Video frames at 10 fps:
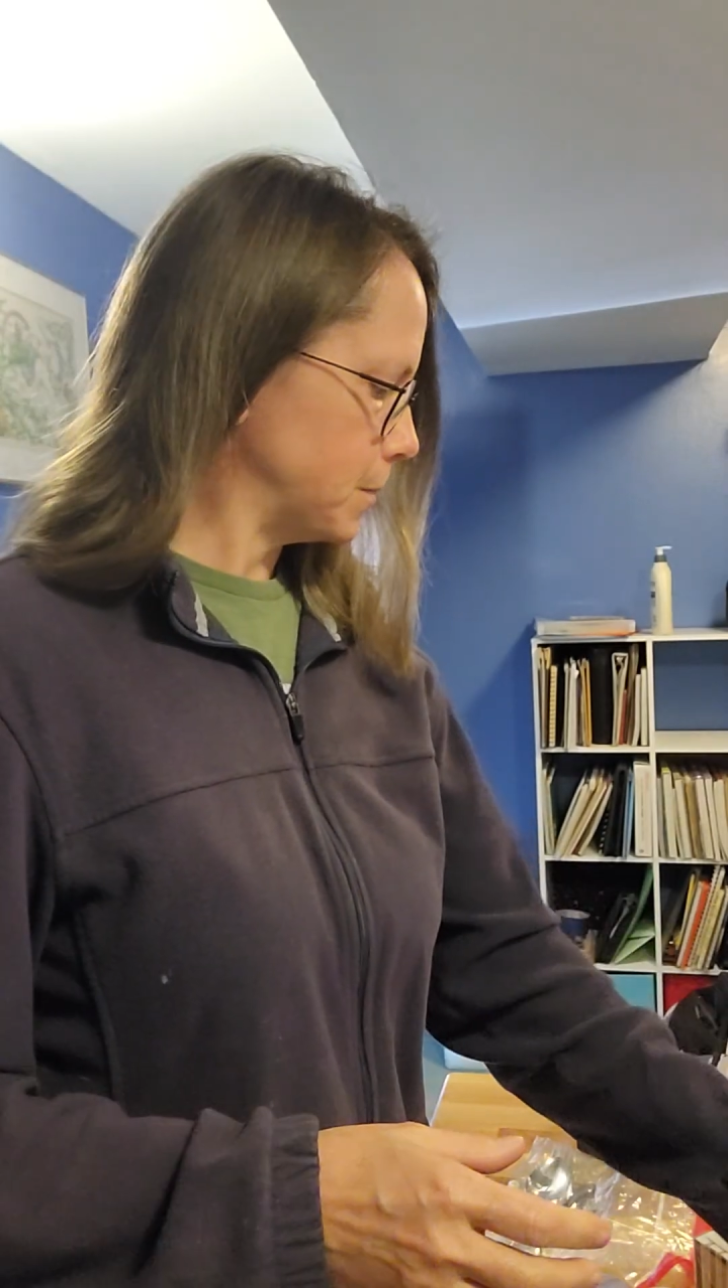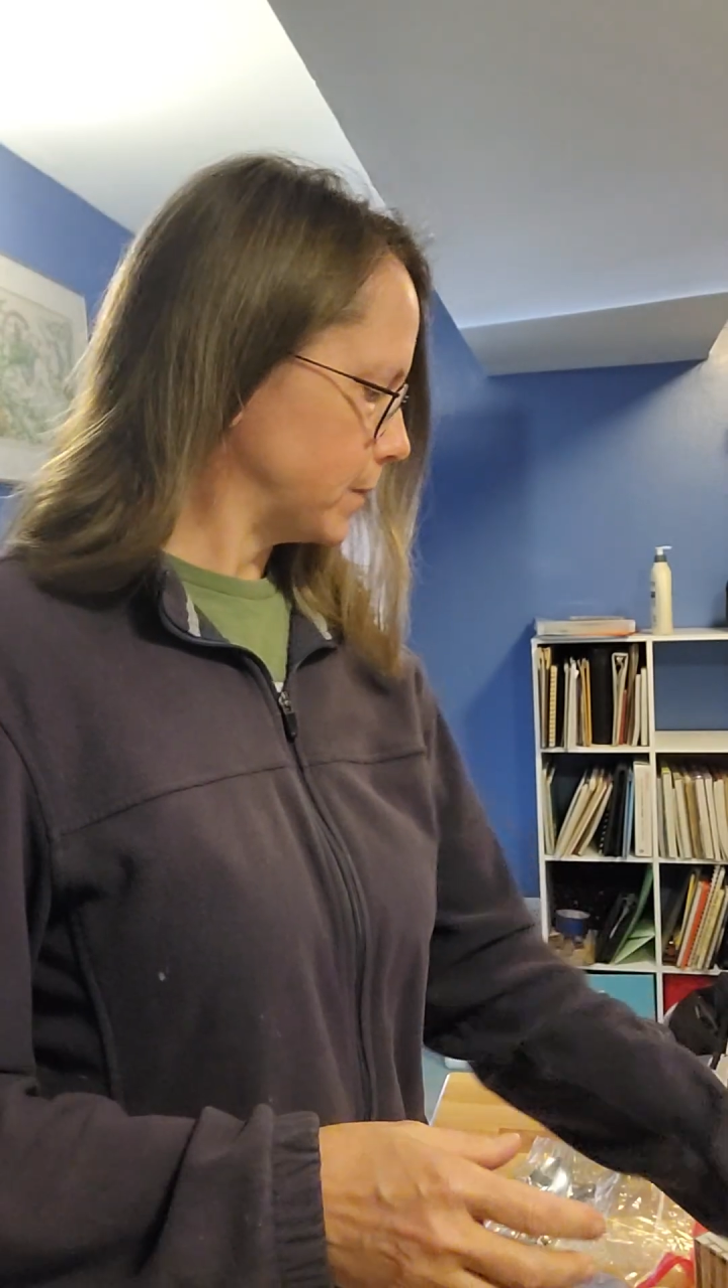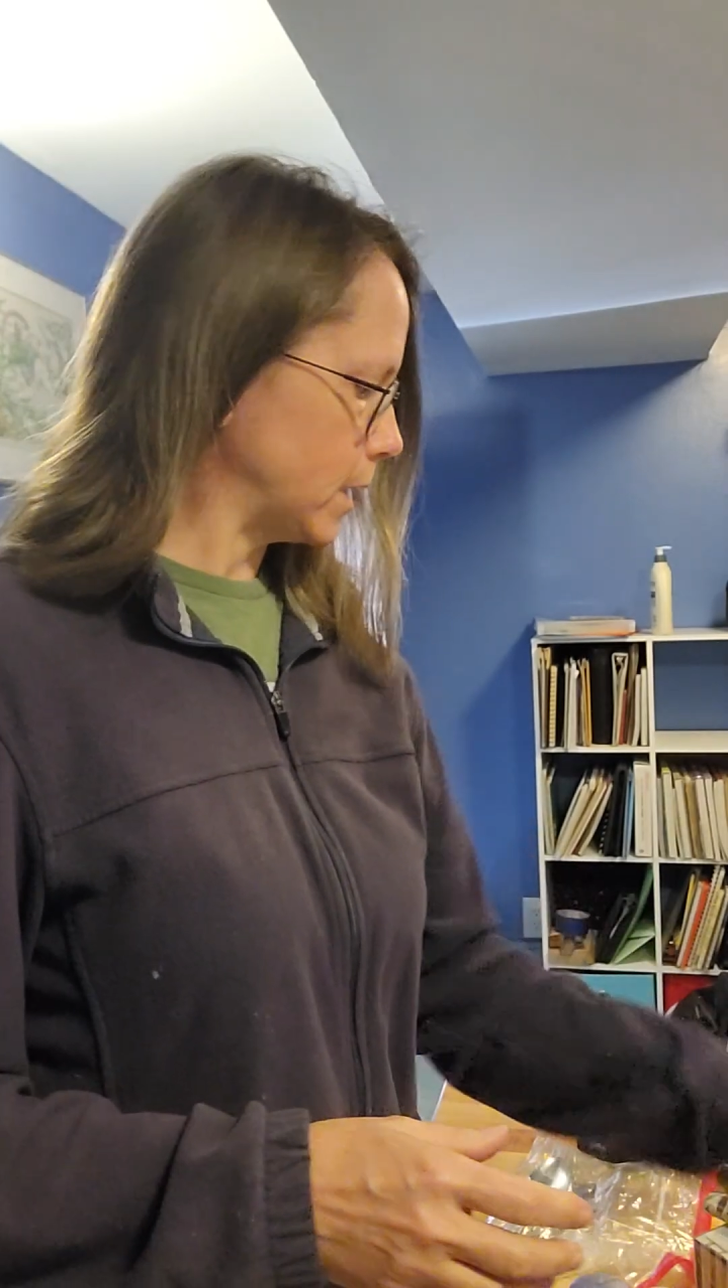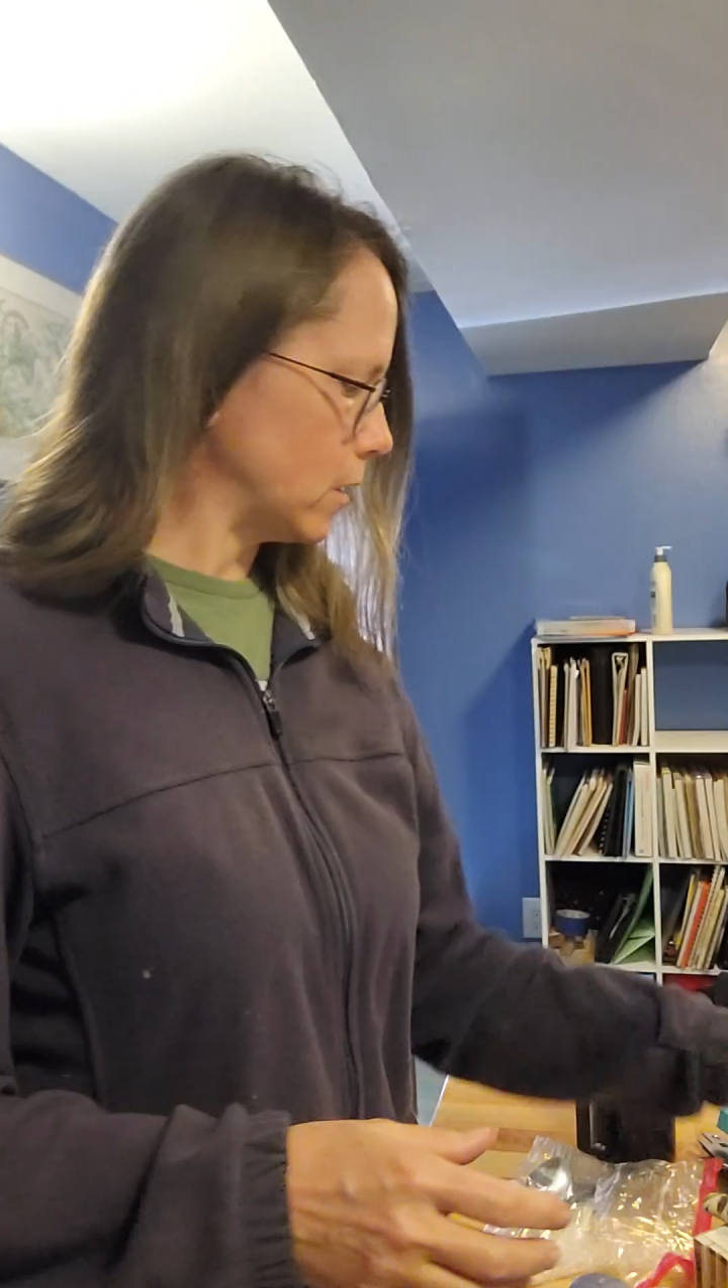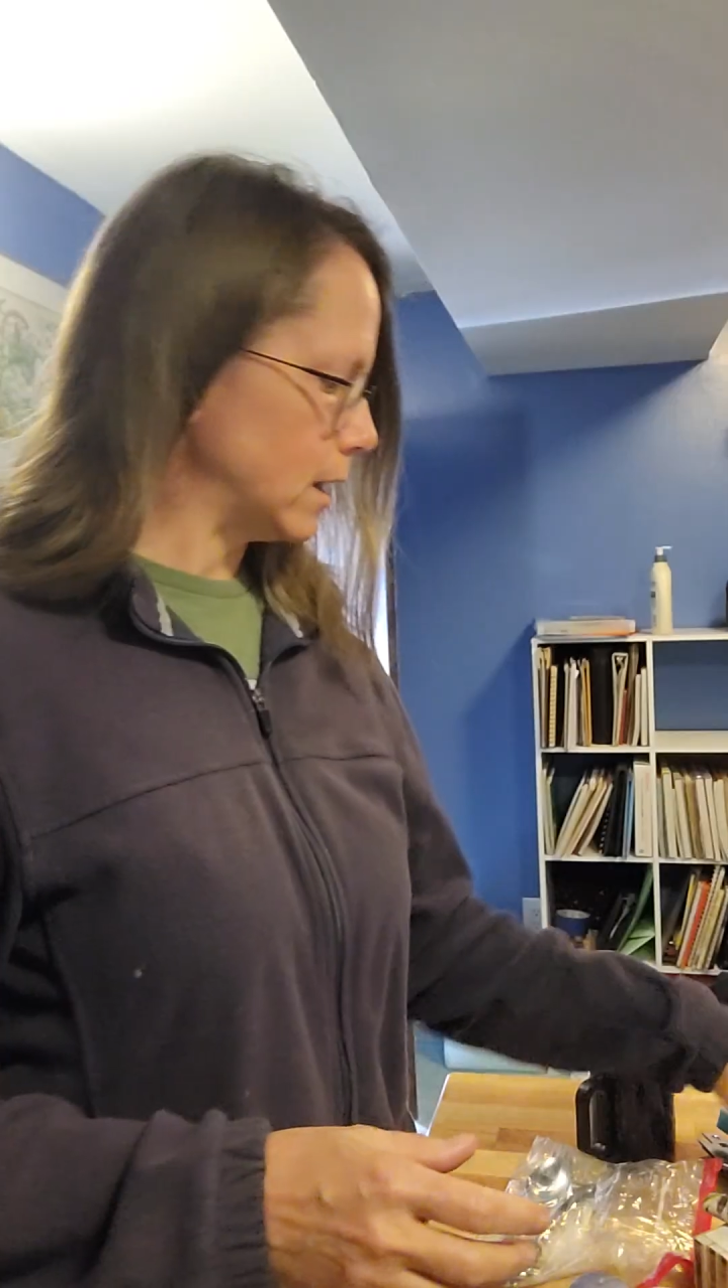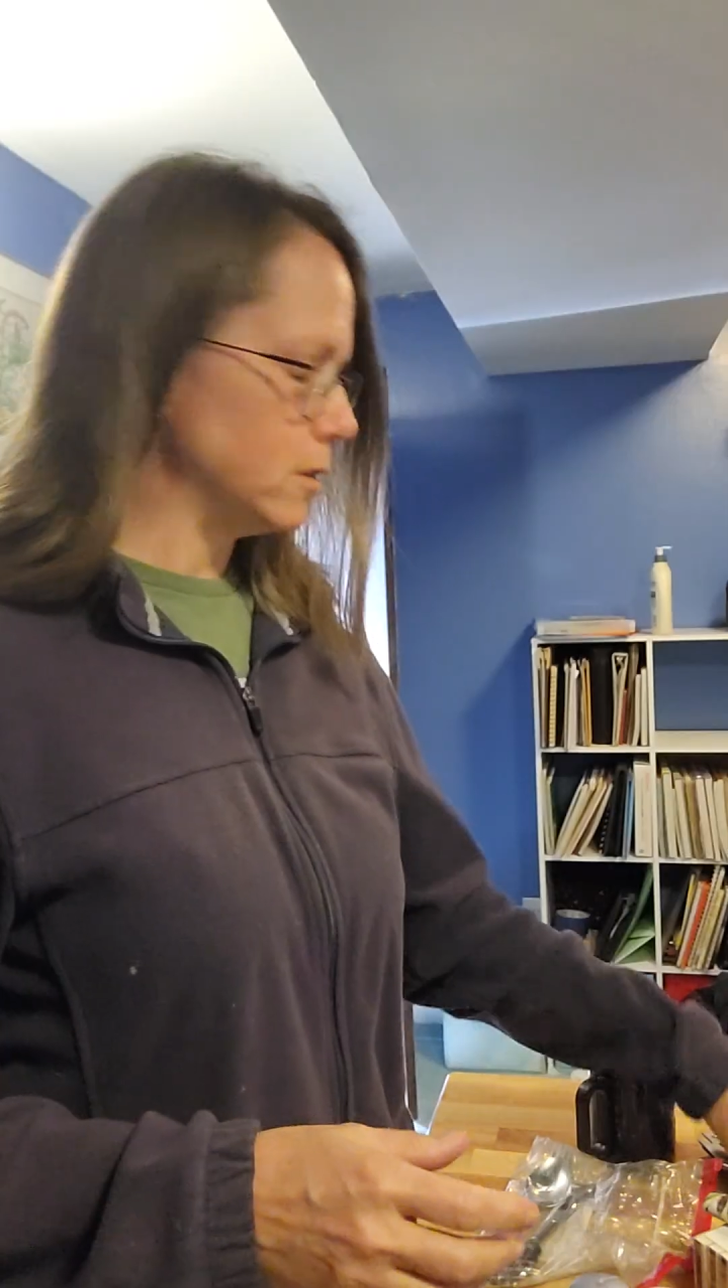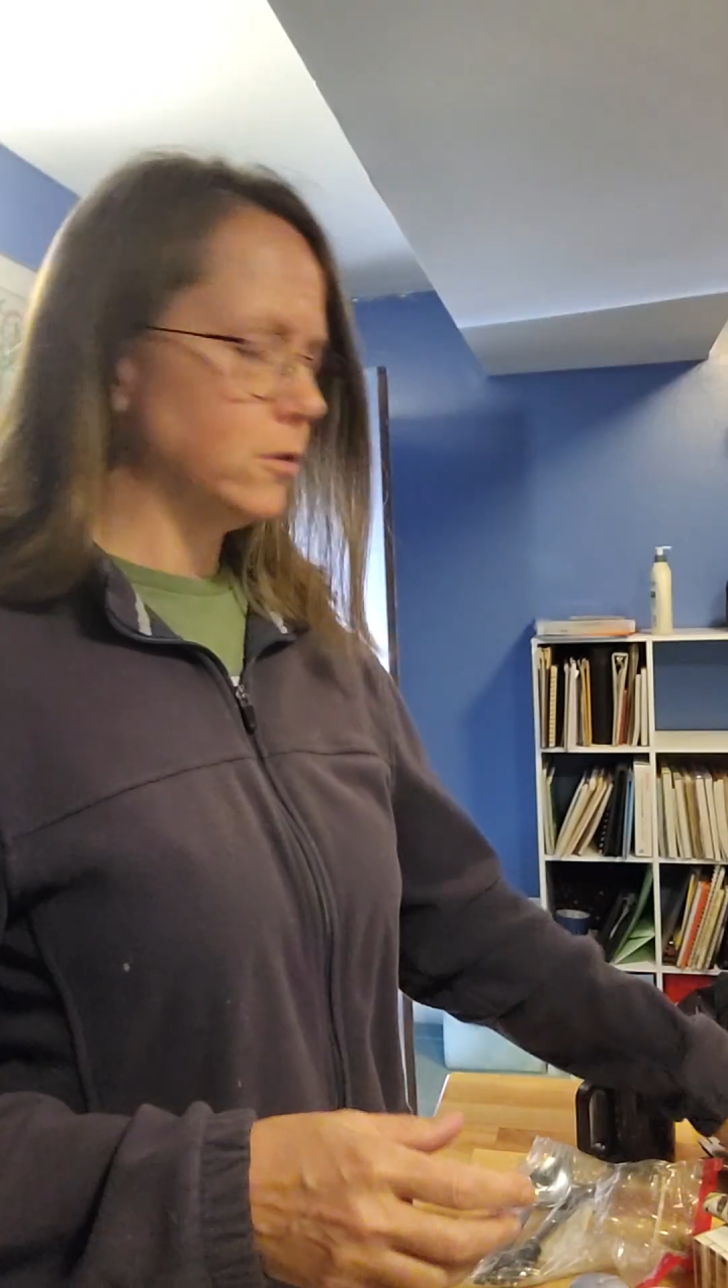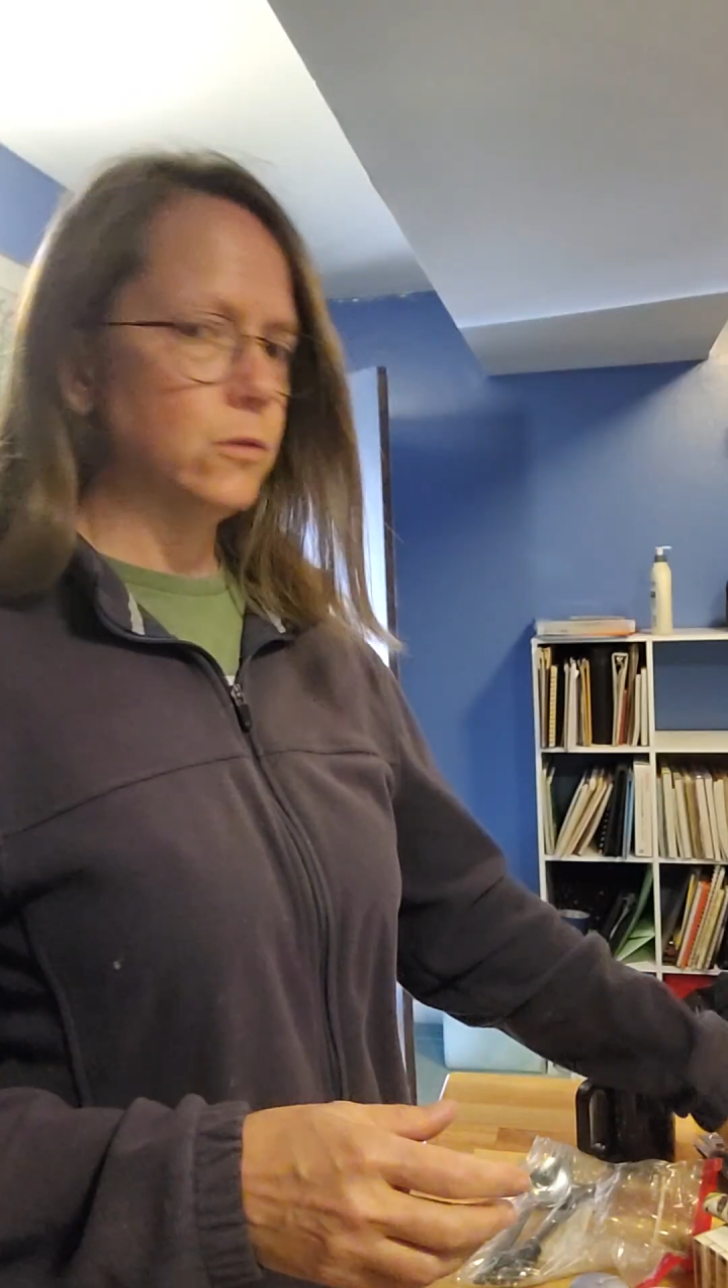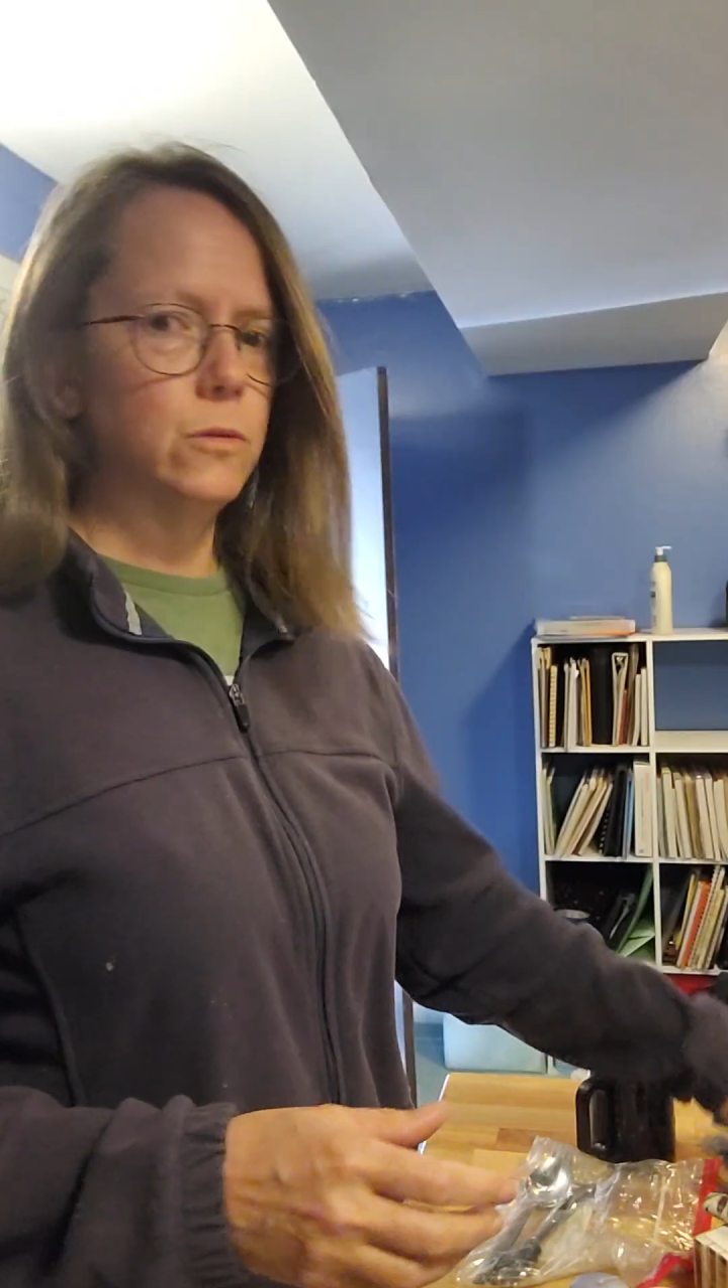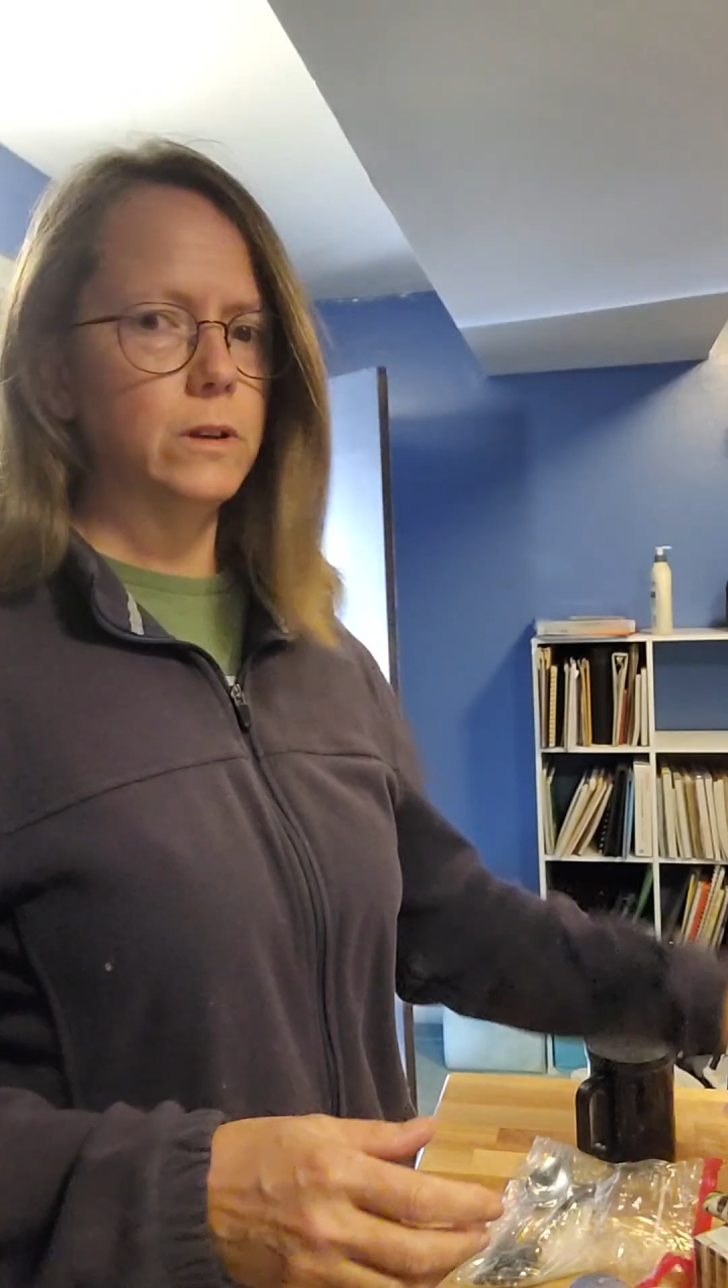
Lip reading: Now, I do